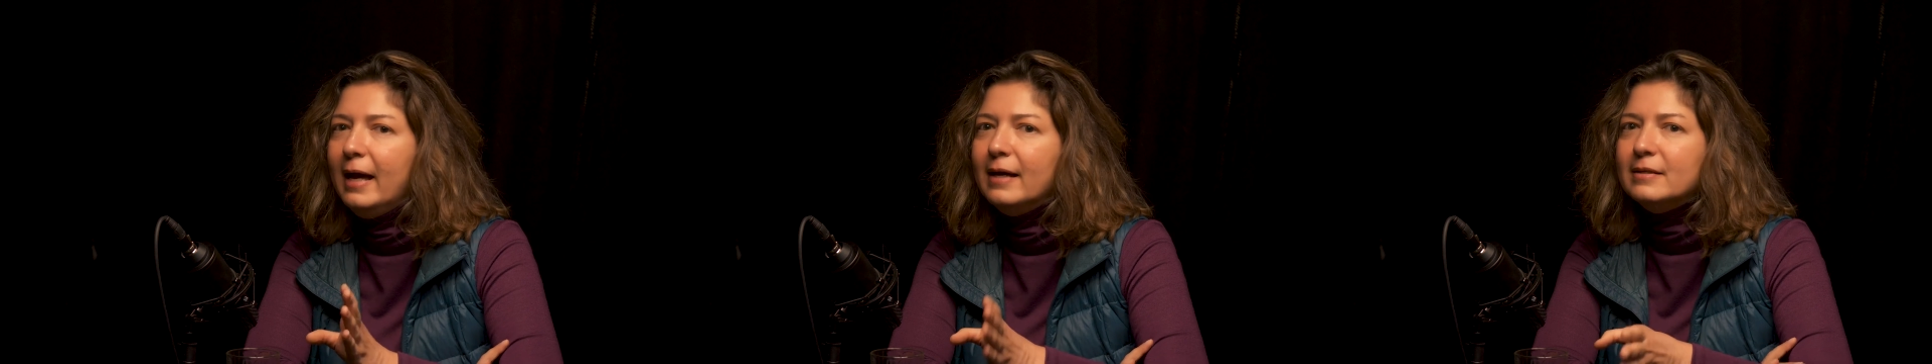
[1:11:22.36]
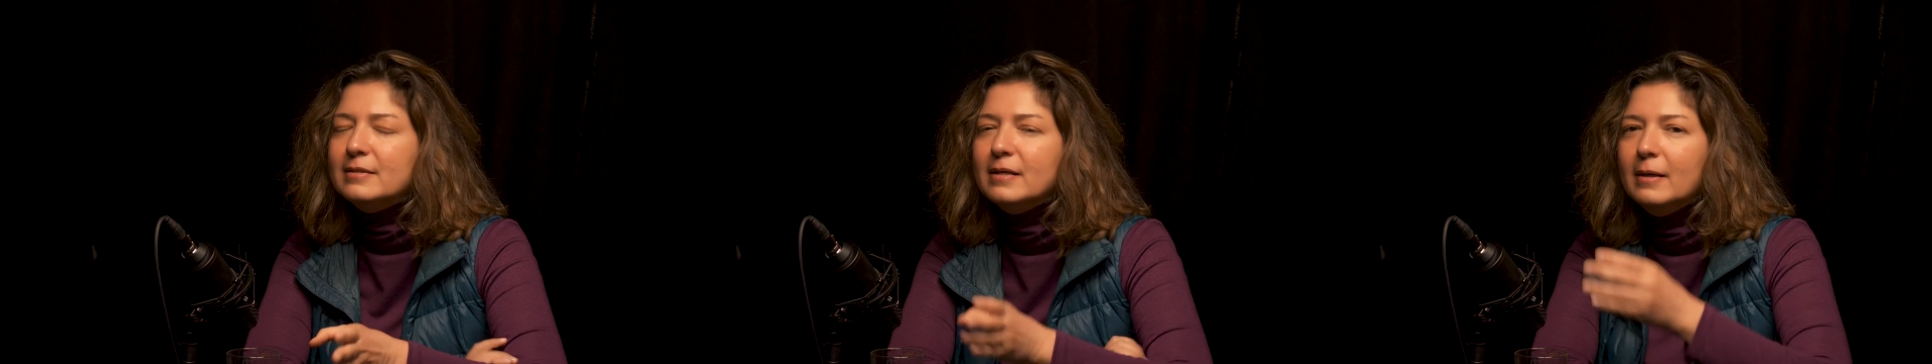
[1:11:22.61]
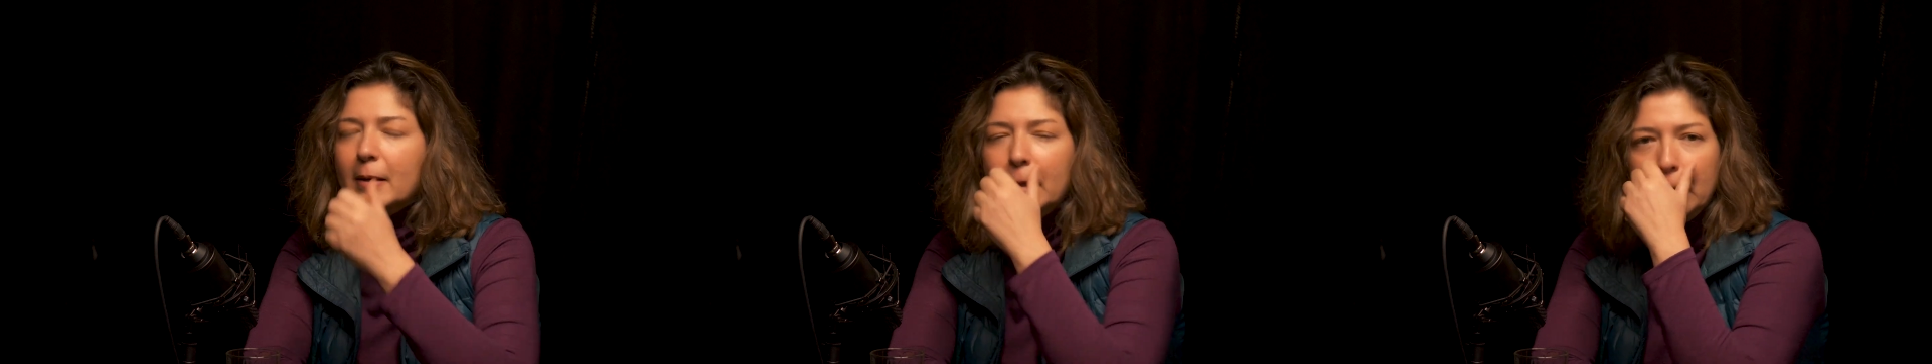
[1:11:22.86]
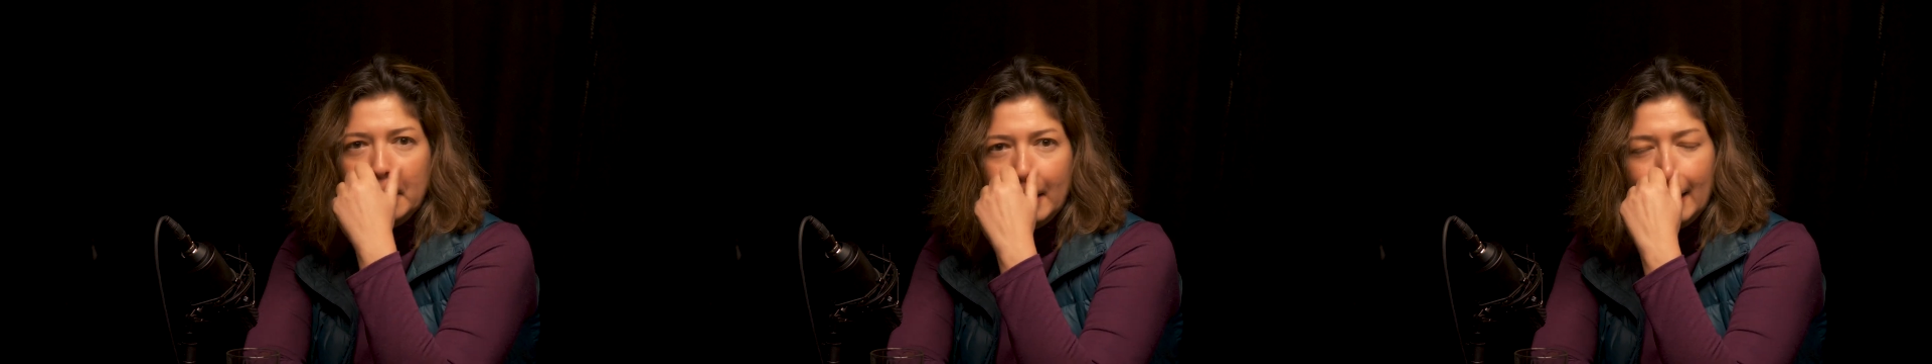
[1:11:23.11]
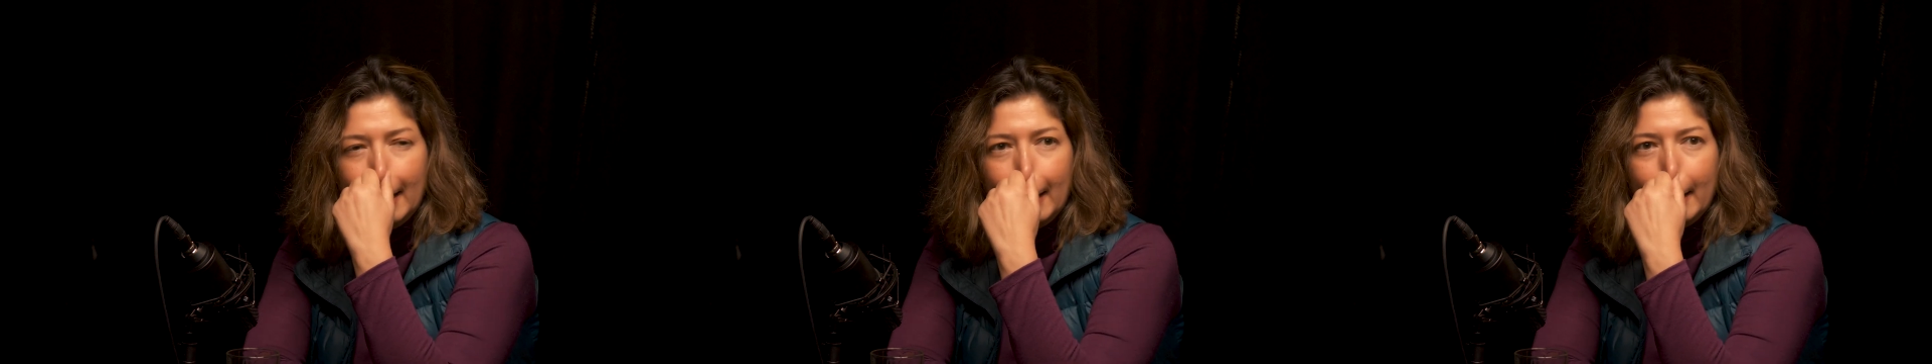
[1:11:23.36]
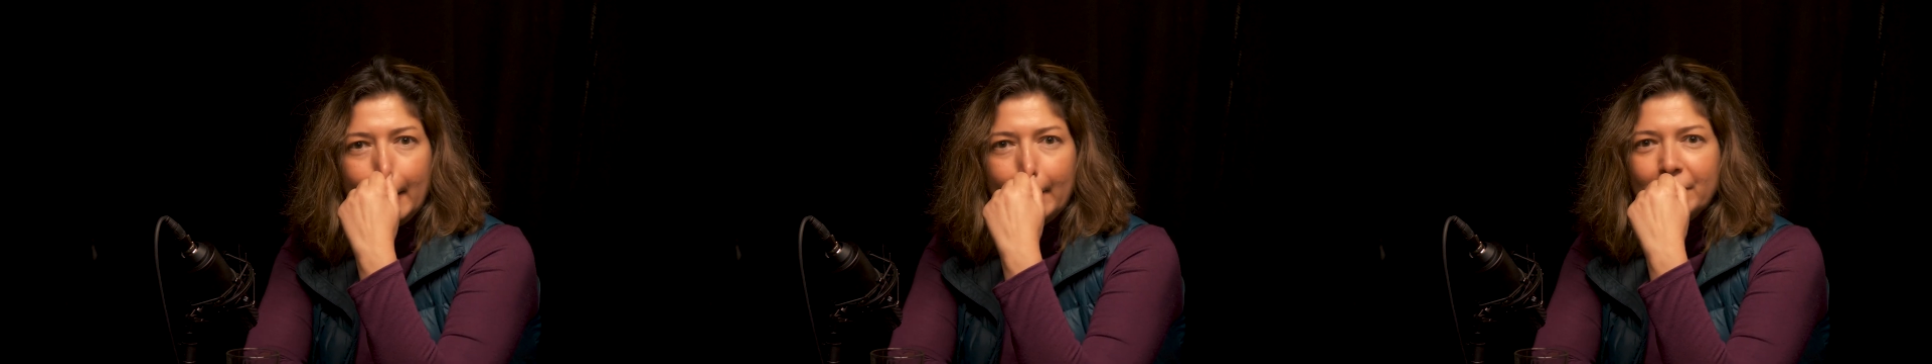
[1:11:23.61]
And,
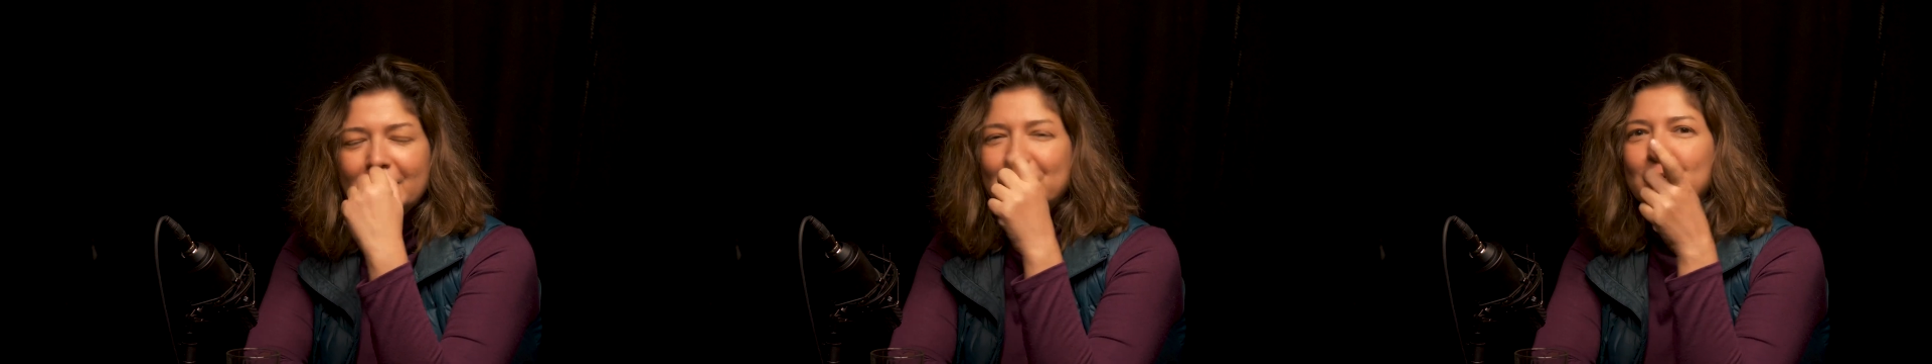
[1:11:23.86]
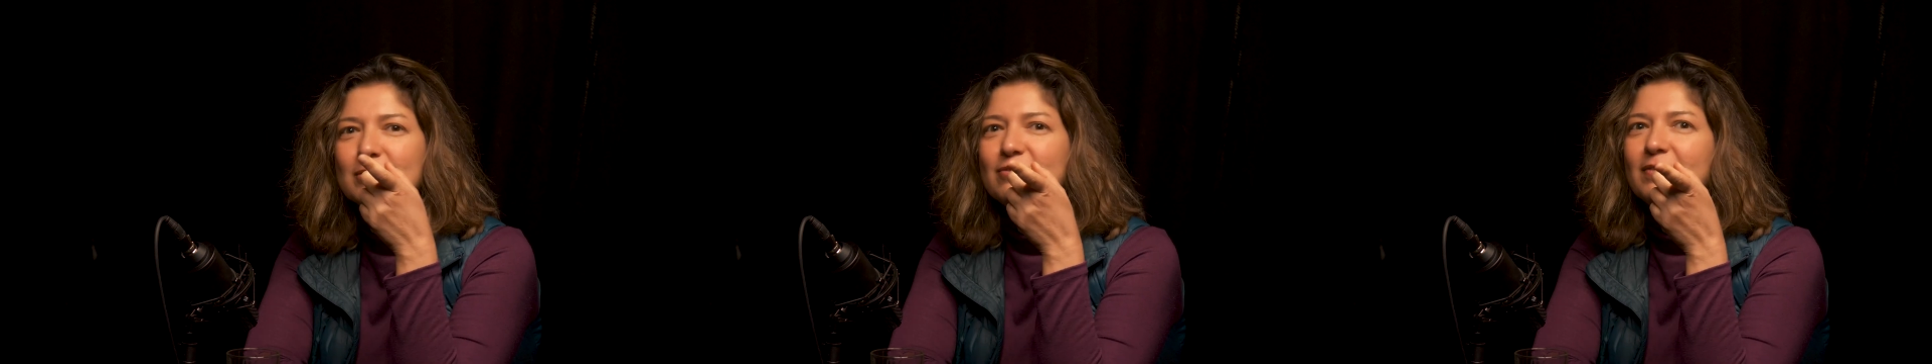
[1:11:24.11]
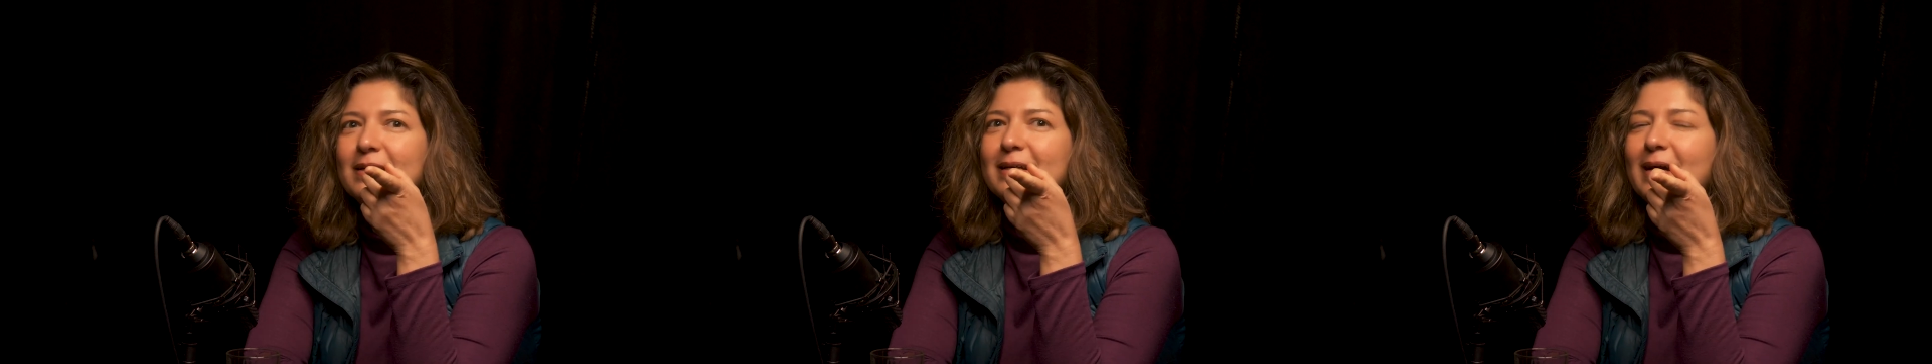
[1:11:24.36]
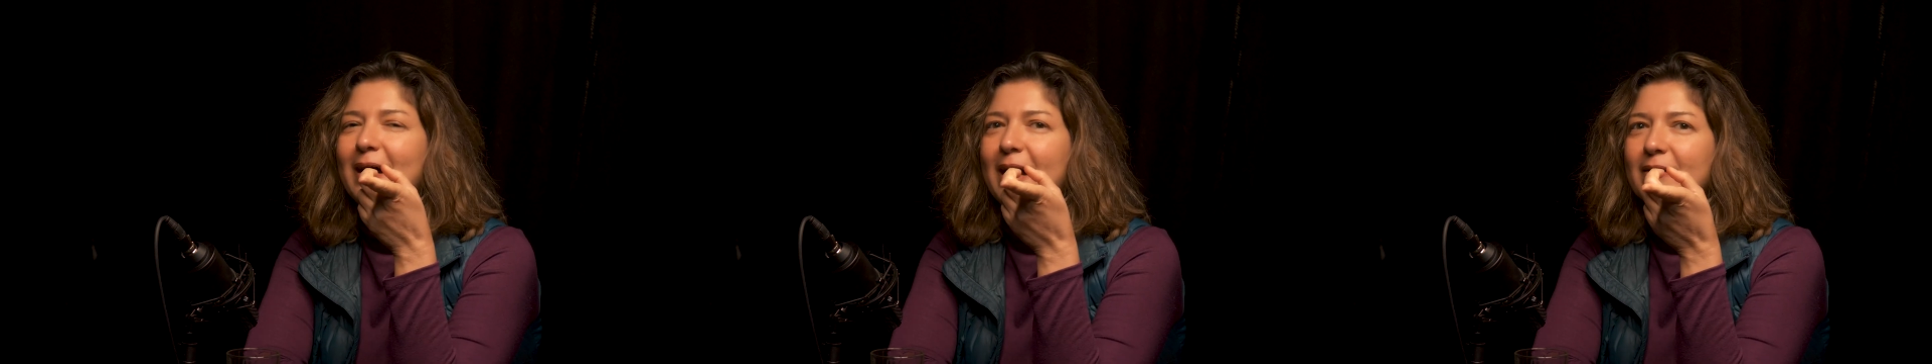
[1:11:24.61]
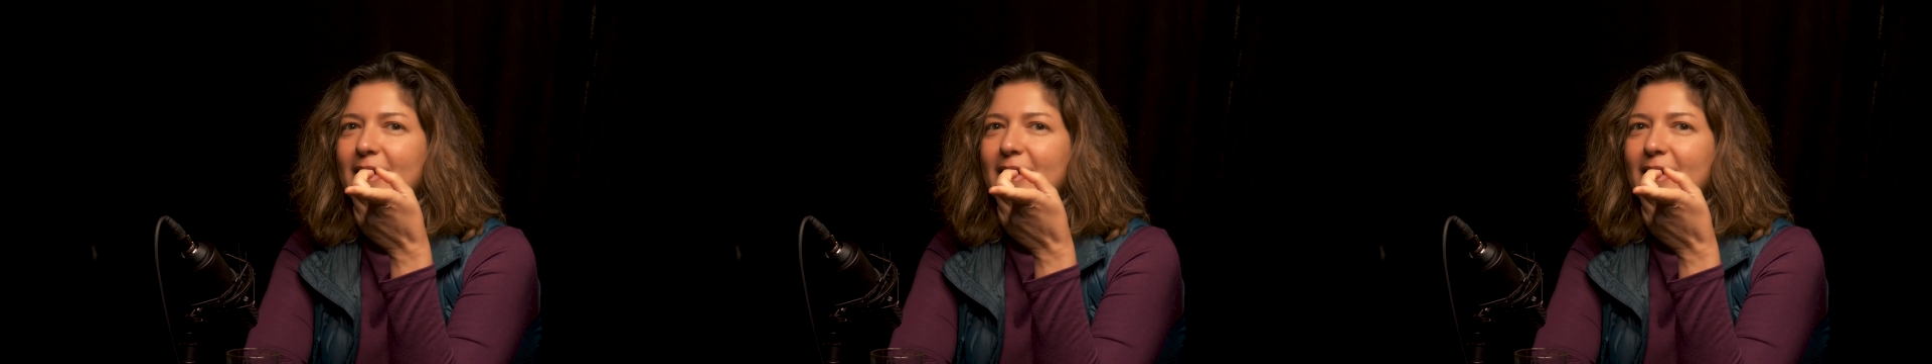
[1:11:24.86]
you know, it's funny.